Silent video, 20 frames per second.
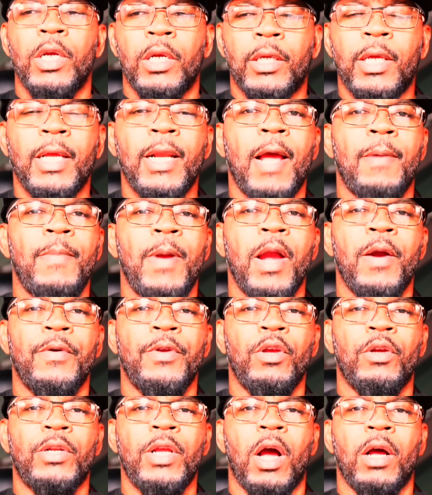Can I marry
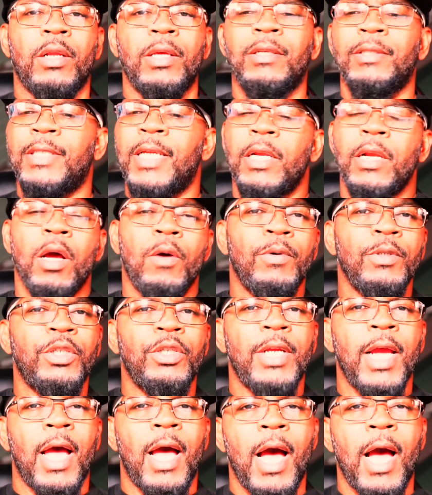your daughter? He can say, No, what you got?